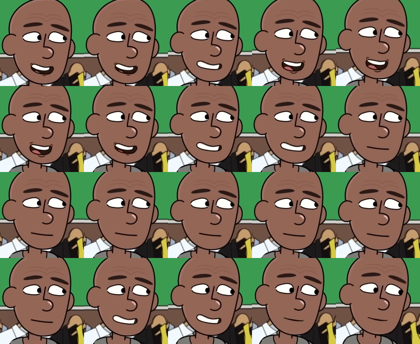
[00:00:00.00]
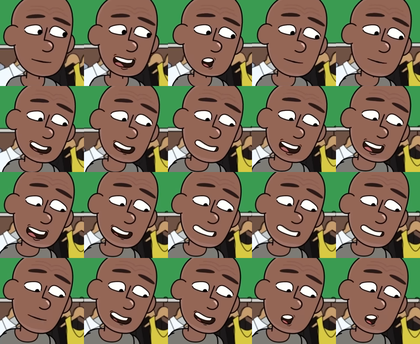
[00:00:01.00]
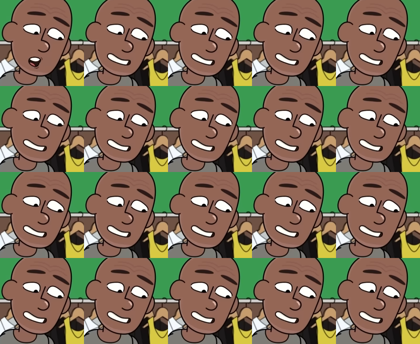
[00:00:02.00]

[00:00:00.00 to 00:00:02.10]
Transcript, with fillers: to visit her. I was really distracted